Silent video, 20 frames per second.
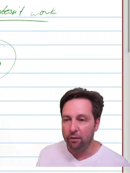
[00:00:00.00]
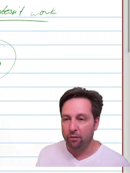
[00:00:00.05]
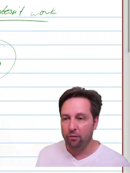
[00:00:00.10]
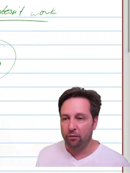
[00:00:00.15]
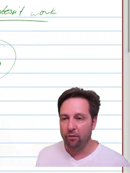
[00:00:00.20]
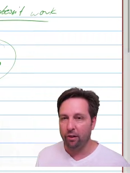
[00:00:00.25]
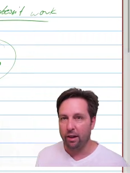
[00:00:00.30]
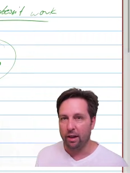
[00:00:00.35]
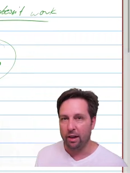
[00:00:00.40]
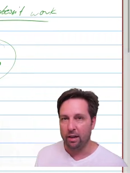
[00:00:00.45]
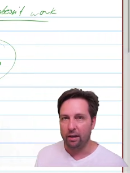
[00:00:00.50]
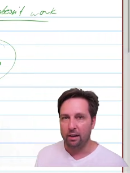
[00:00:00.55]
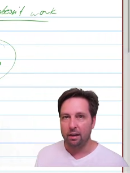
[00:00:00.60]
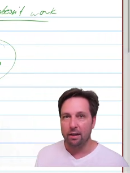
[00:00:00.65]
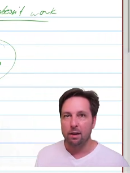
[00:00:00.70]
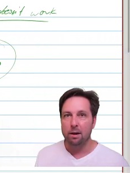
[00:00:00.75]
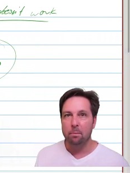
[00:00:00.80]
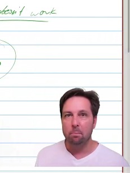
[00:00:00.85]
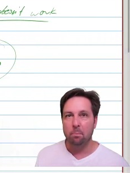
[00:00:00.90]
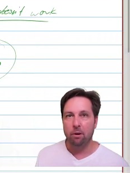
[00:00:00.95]
sake,
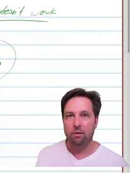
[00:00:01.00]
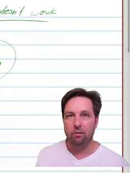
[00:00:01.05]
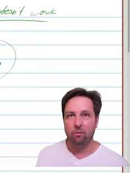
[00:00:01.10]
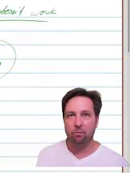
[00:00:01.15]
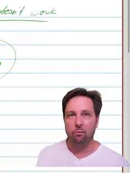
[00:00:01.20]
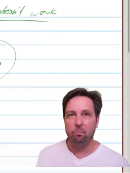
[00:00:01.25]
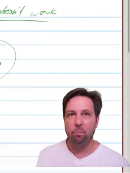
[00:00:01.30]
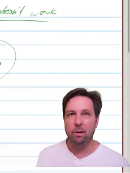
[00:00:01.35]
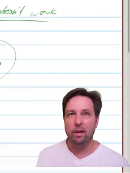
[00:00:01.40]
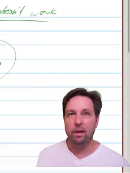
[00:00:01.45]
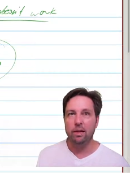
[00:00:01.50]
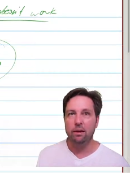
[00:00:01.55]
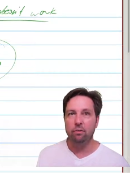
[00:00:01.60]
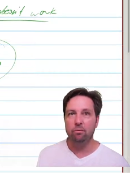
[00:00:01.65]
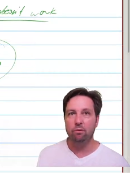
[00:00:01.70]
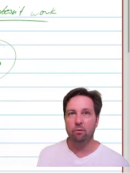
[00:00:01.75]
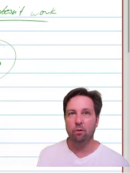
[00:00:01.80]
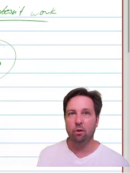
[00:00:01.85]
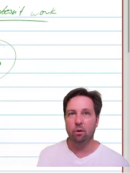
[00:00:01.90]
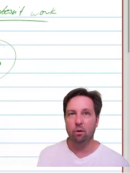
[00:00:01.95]
but speed
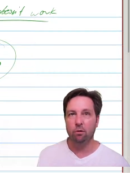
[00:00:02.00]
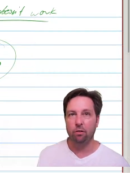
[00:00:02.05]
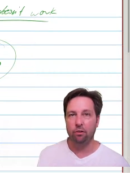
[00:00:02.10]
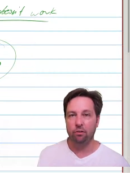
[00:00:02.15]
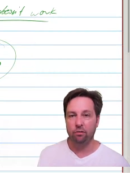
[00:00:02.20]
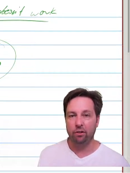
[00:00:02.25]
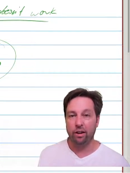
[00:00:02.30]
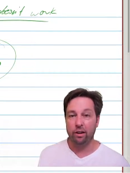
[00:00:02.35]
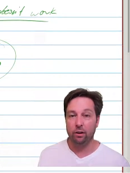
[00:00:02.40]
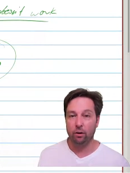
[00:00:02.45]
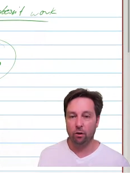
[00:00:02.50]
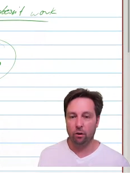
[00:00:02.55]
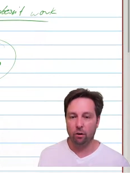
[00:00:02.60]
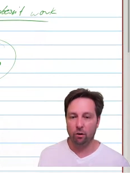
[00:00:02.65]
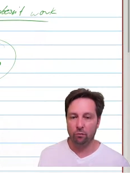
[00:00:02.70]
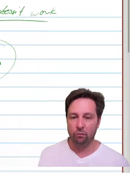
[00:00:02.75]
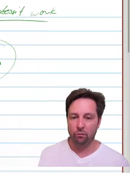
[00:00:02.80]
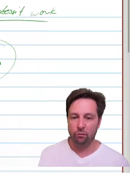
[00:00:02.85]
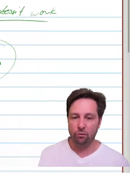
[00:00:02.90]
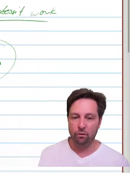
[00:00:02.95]
for the sake
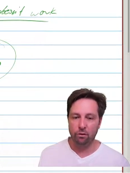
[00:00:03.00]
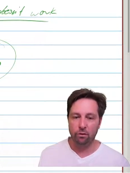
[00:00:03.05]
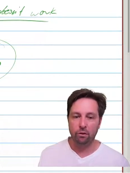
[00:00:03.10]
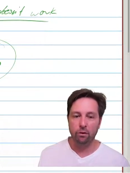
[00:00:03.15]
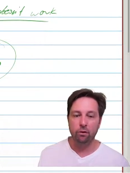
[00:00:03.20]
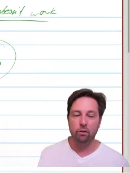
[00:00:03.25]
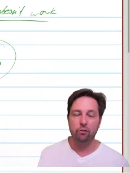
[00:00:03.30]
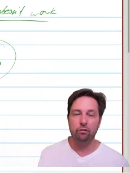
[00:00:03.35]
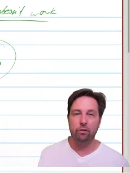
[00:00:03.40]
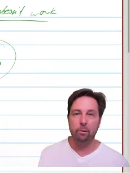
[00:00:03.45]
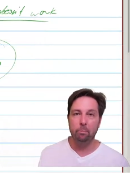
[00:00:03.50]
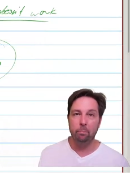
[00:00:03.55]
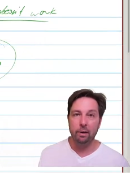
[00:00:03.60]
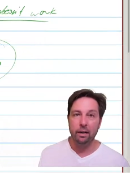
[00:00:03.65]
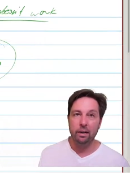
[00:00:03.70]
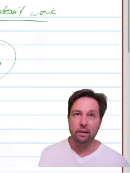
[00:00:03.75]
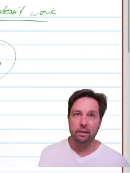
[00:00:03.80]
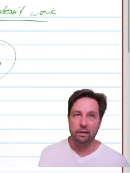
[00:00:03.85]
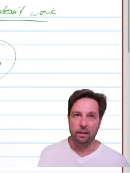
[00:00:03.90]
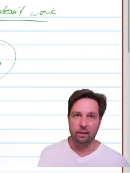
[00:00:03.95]
of
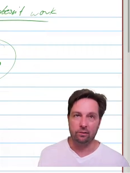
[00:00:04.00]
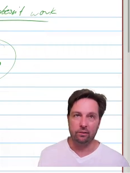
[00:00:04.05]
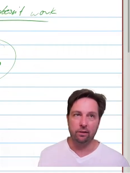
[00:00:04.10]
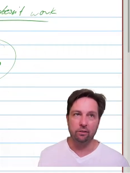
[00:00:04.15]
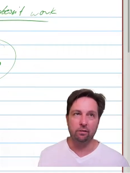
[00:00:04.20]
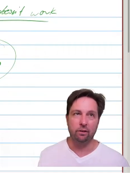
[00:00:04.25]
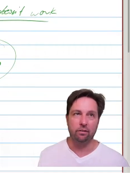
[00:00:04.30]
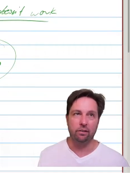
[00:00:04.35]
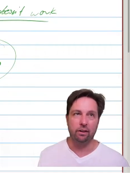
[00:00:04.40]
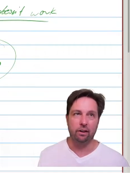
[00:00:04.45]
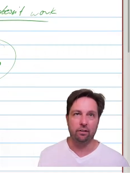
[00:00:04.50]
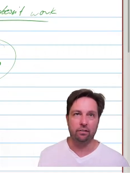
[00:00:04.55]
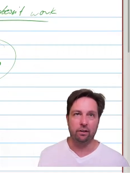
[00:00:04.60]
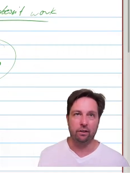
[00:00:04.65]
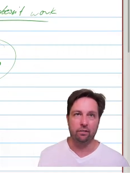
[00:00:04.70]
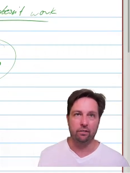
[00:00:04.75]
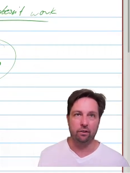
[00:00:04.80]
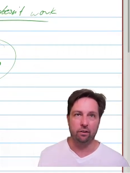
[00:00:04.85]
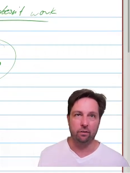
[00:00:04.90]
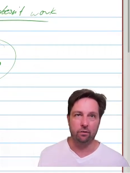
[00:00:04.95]
stability, as interesting as that
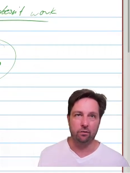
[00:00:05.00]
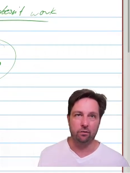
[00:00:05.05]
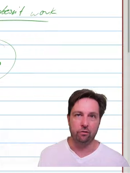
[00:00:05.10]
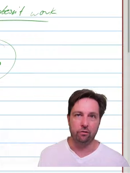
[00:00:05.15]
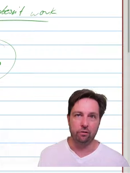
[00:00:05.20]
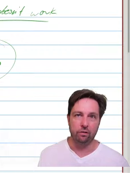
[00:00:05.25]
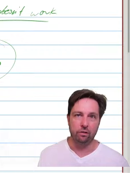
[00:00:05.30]
sounds.